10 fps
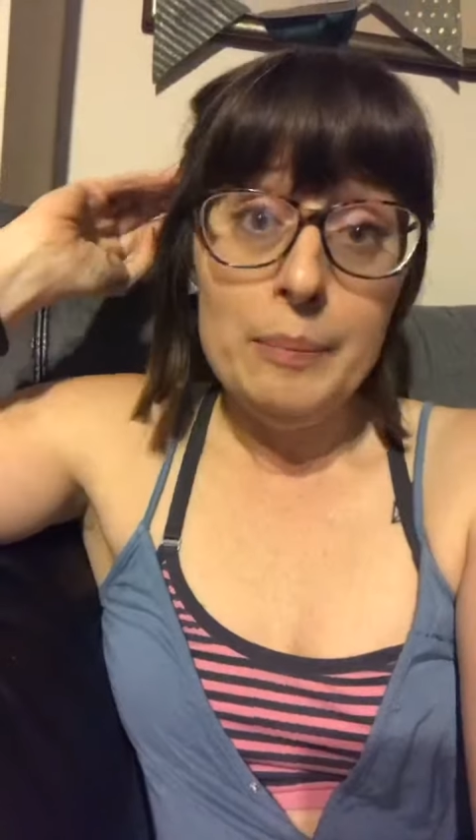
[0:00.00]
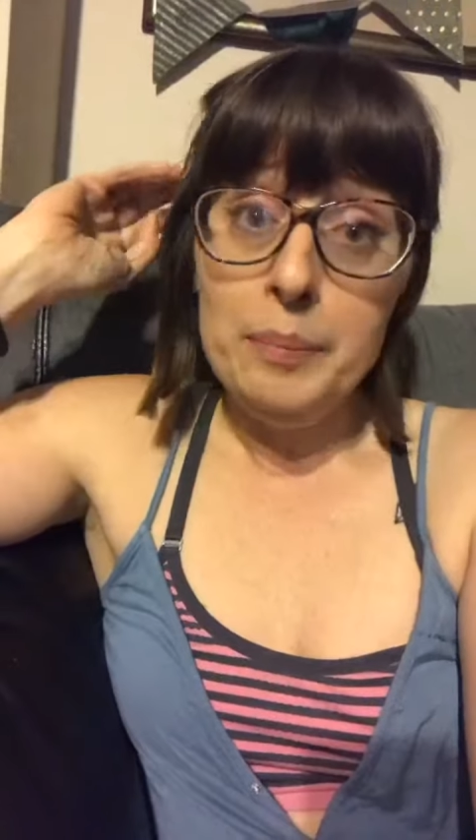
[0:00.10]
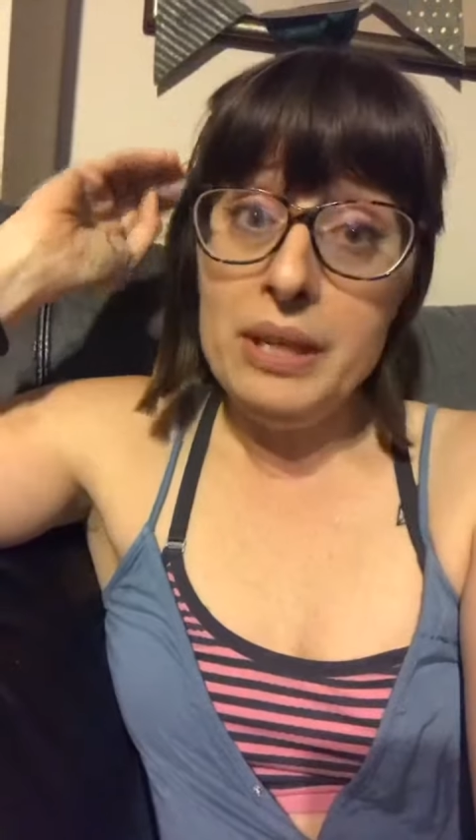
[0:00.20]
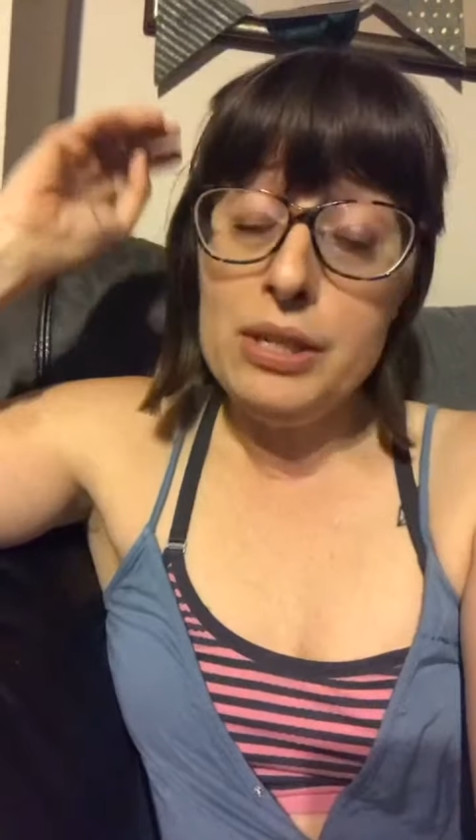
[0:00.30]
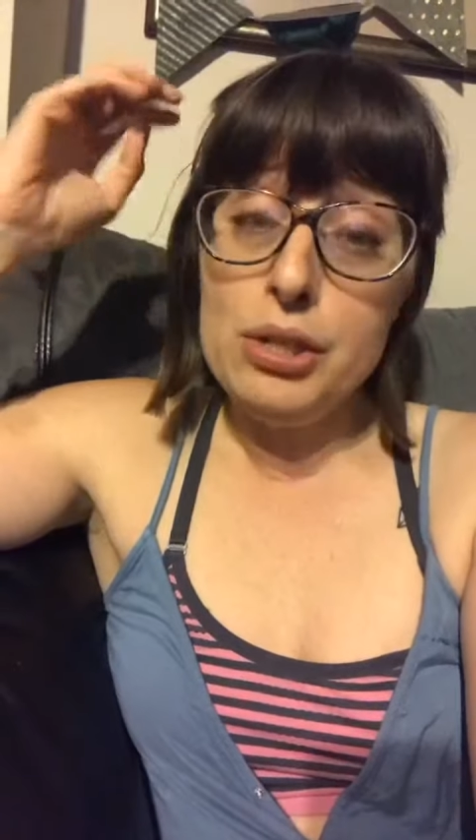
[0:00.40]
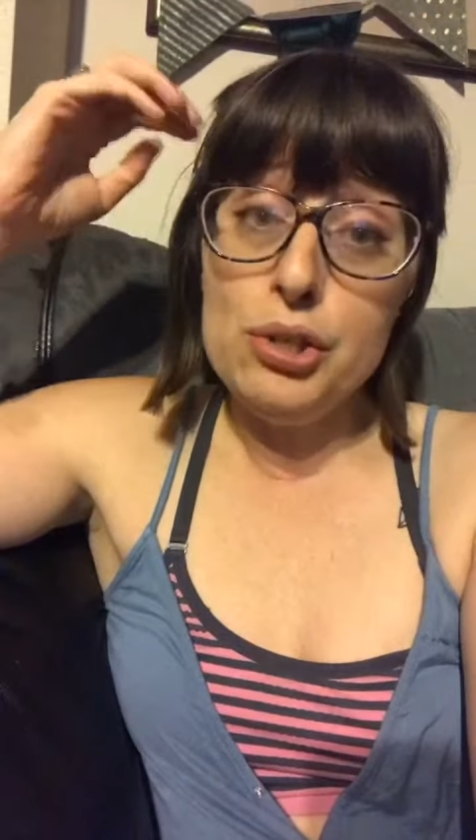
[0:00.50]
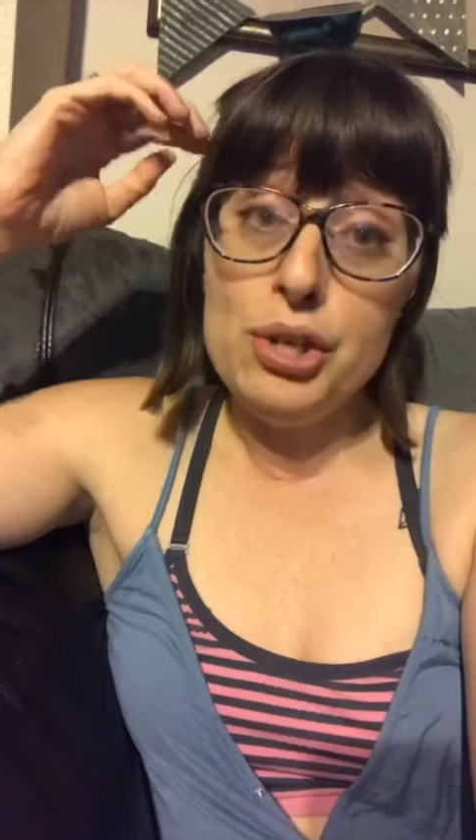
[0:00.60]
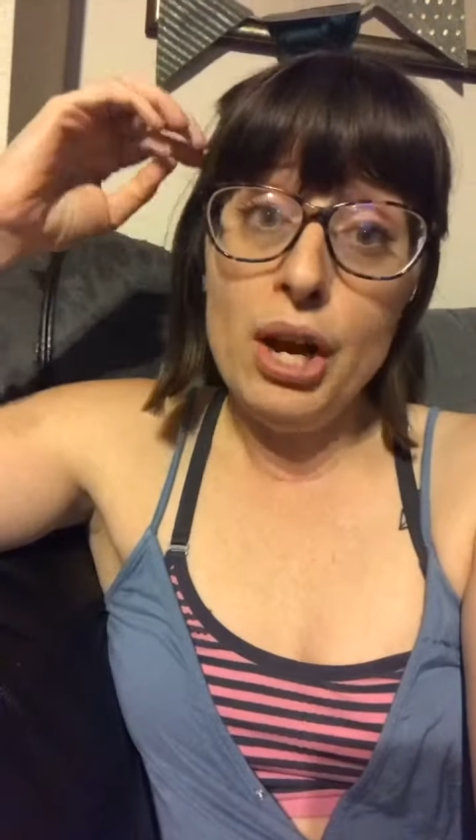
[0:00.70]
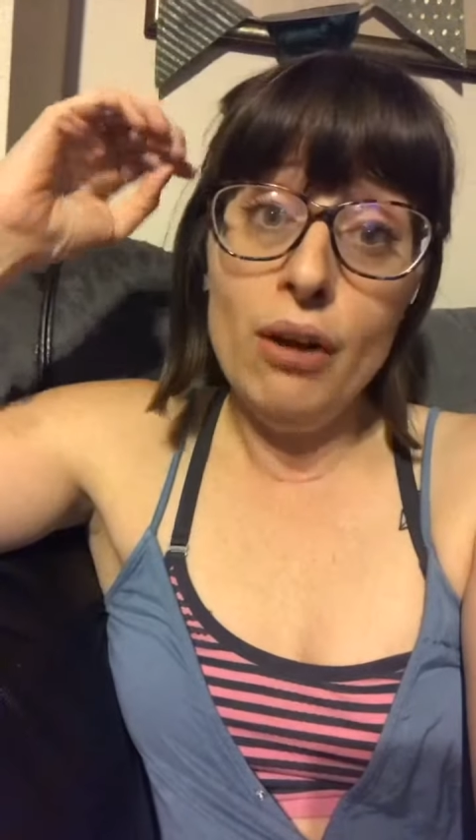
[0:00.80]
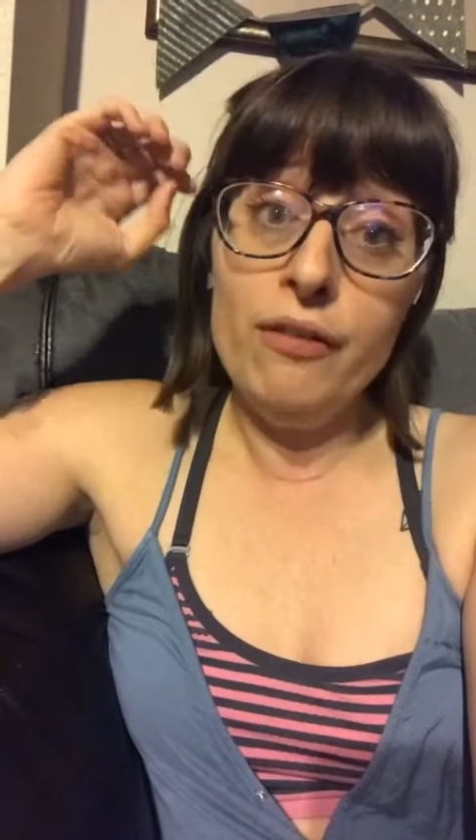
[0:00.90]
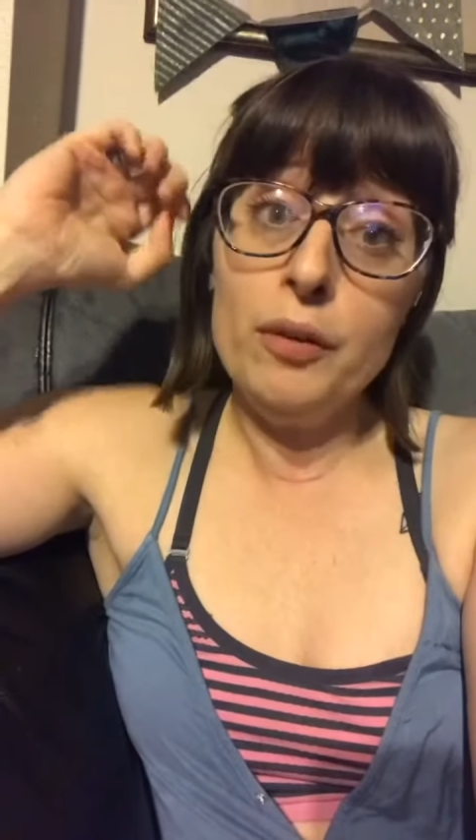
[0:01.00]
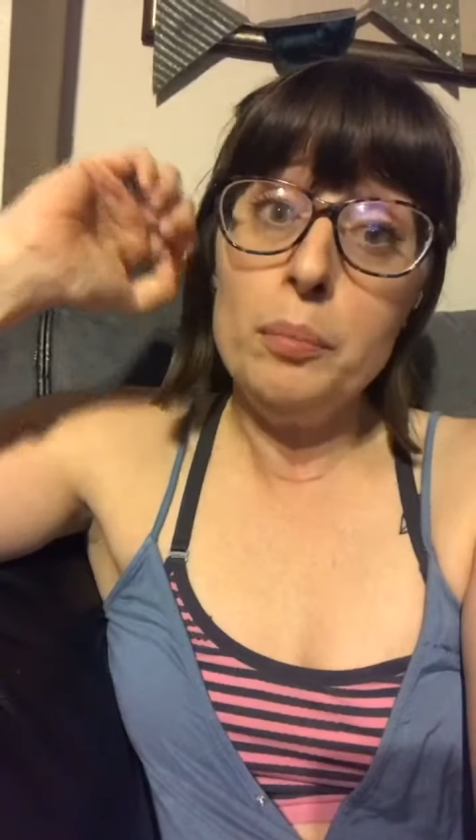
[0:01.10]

been to jail for